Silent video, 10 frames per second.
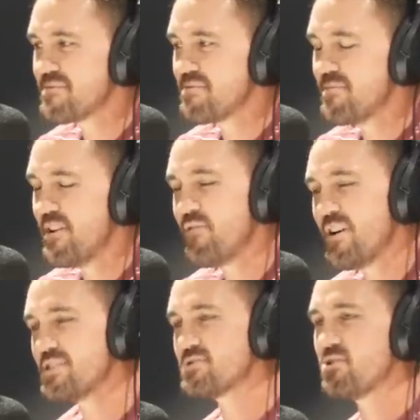you know,
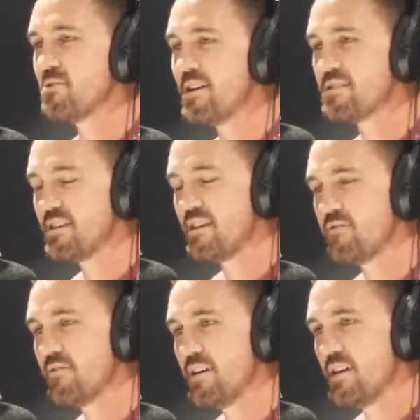funny story about
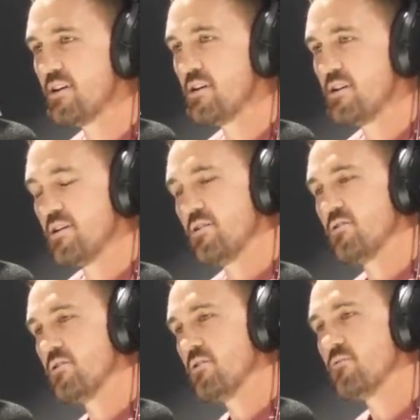Steve.
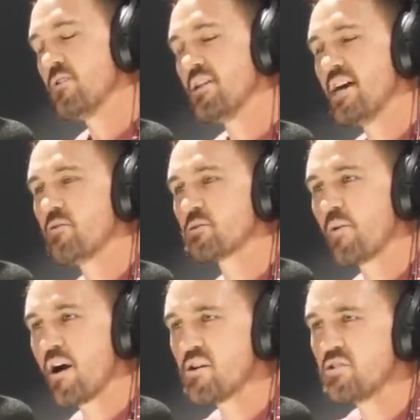One day we're
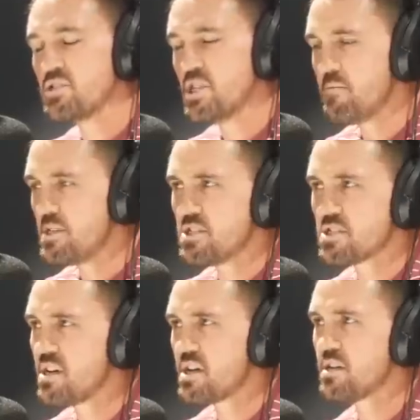sparring in the gym, and he's
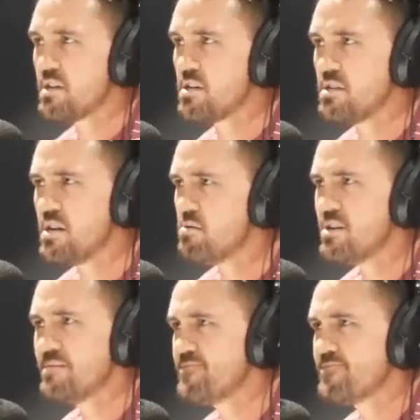just like, you know
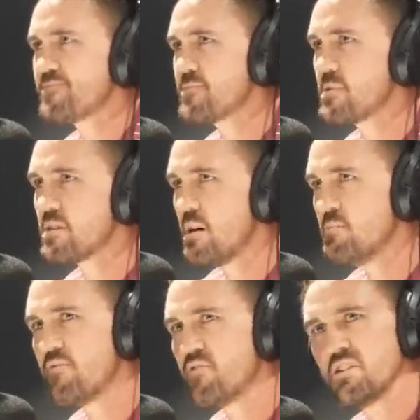what? I'm
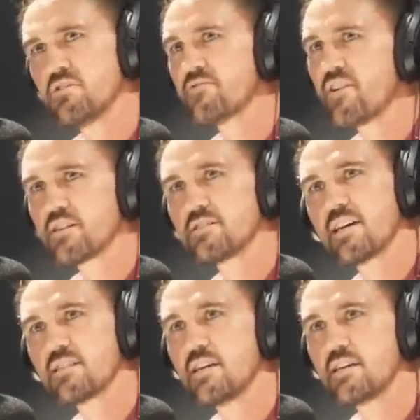not feeling this fucking
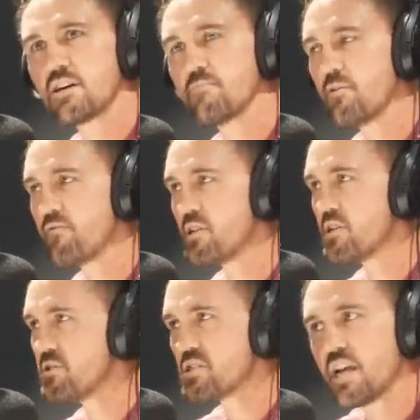technique. Like, I'm not
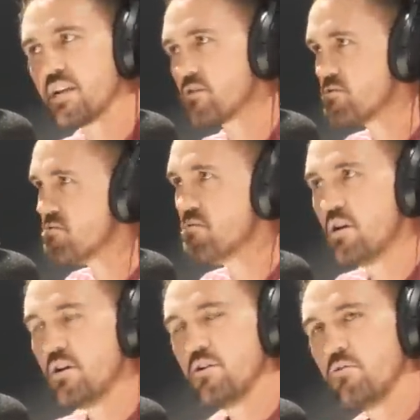feeling the technical.
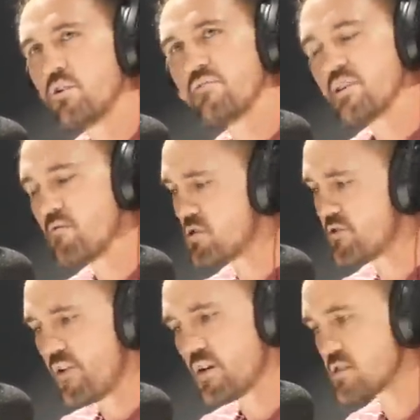What if someone
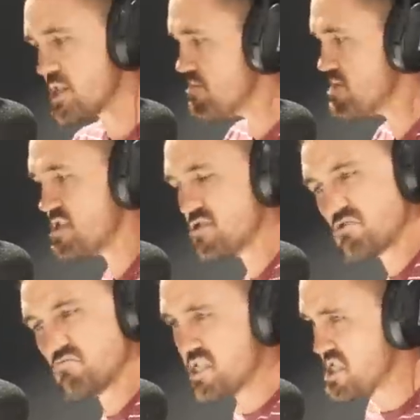just fucking comes at you
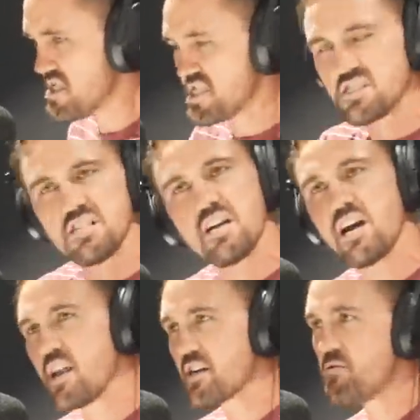swinging like,
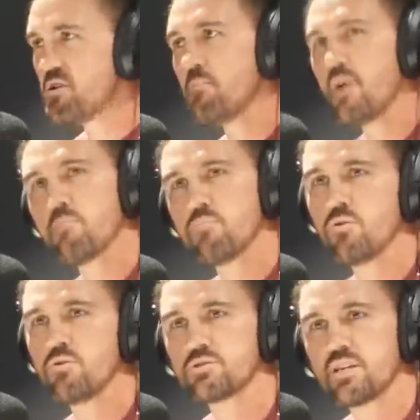ah, oh, like you're in a pub
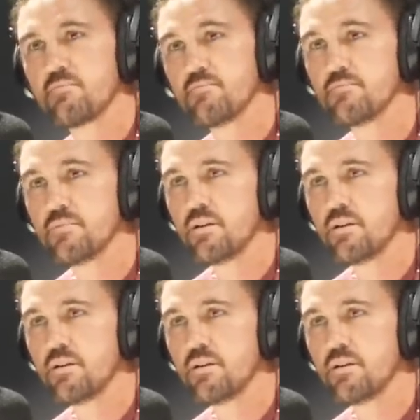brawl or something?